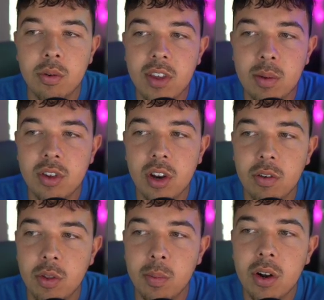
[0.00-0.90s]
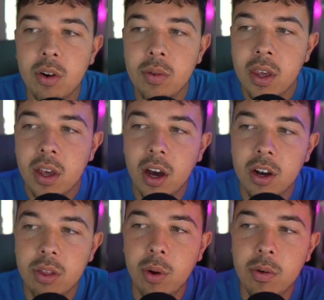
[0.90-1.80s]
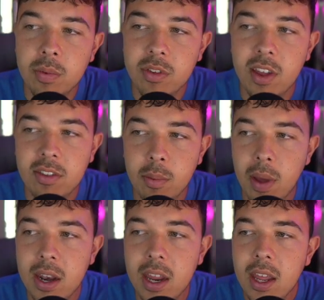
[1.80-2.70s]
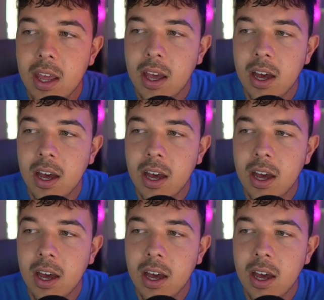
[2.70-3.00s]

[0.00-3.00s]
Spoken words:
reception over the middle on a throw from Stetson Bennett.